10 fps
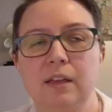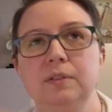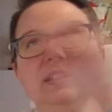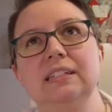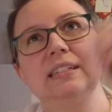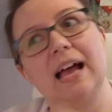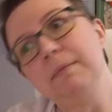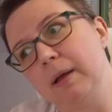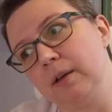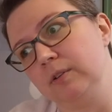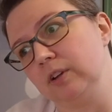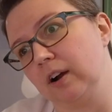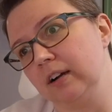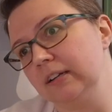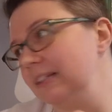used to dye my own
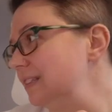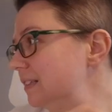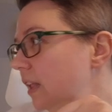yarn.